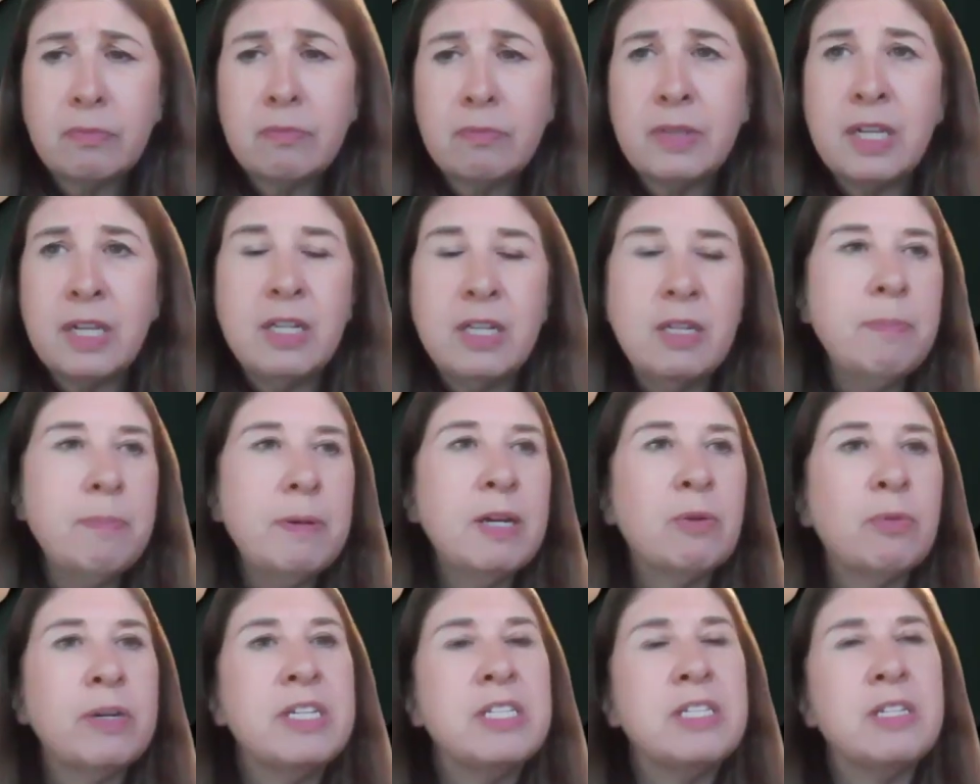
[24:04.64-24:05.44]
And the
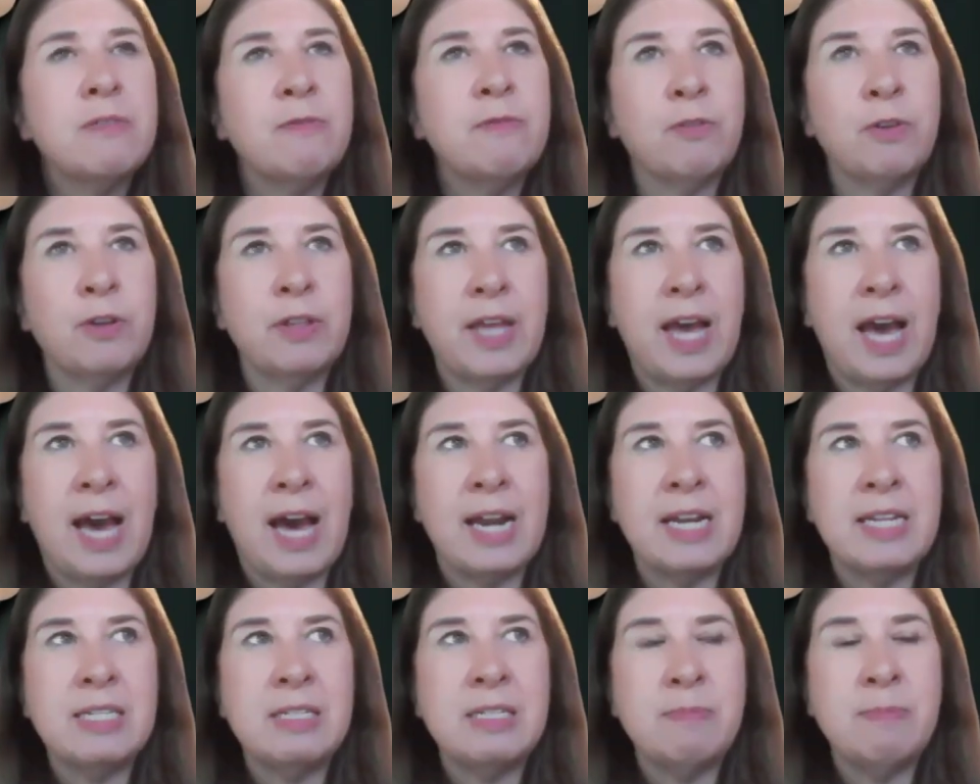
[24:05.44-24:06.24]
big reason for
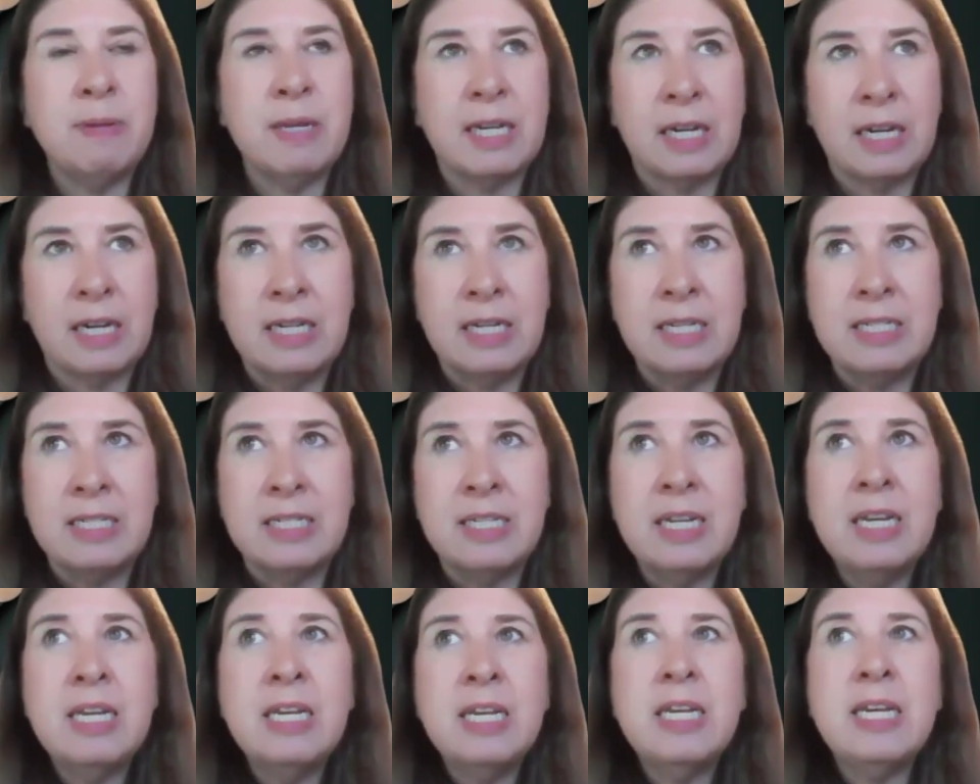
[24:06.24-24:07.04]
that is
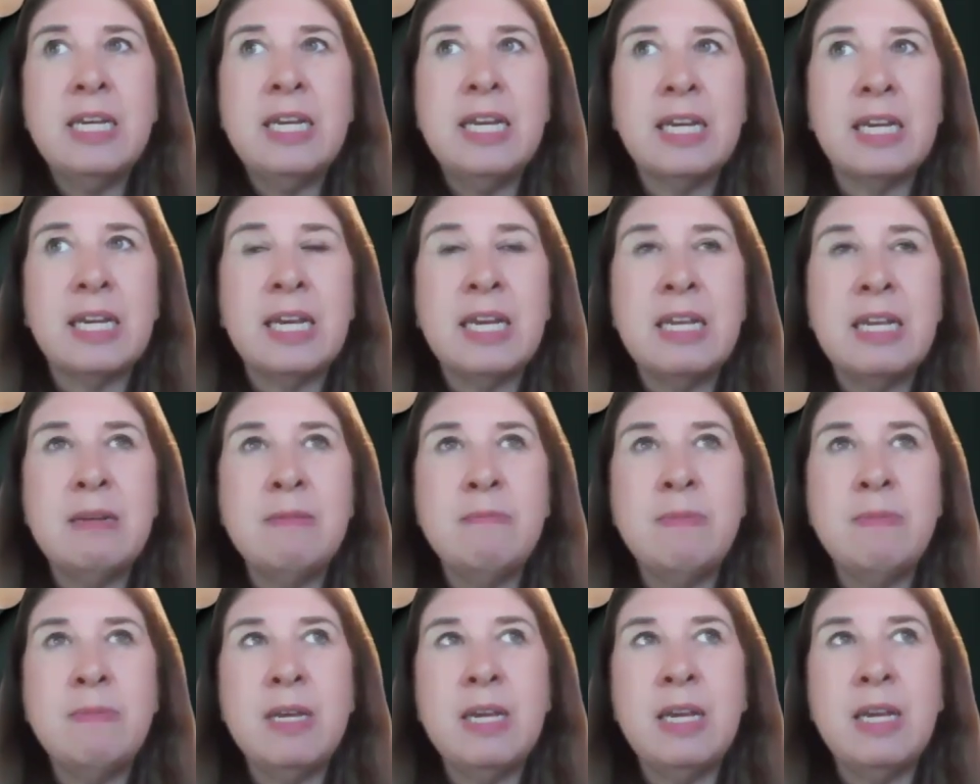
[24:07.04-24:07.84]
because it
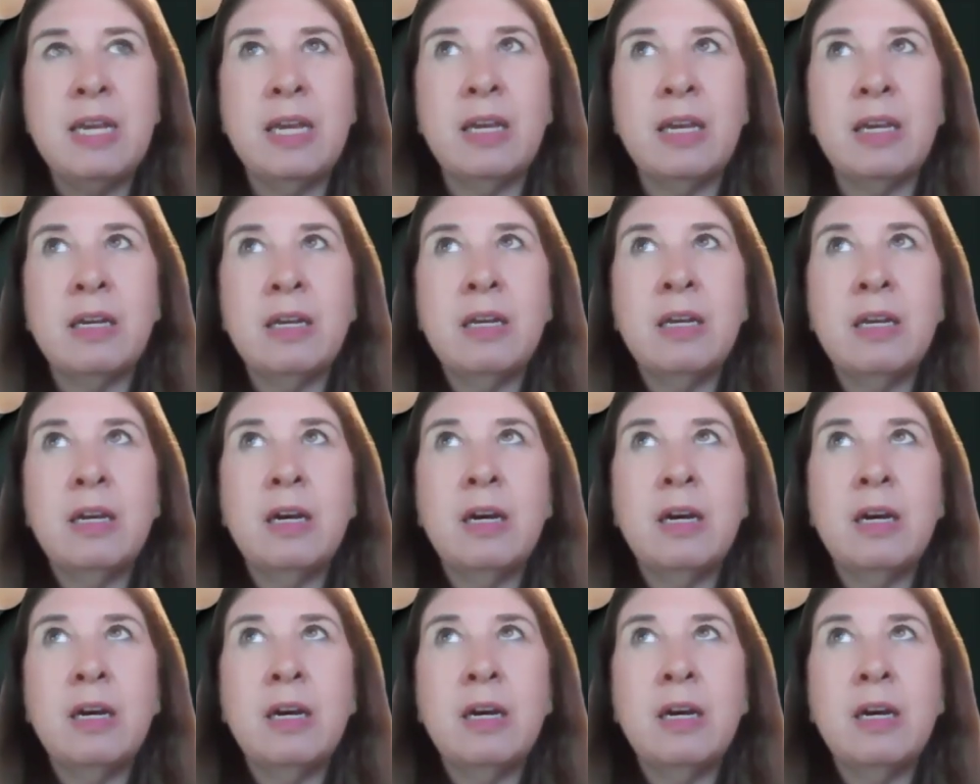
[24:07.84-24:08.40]
can be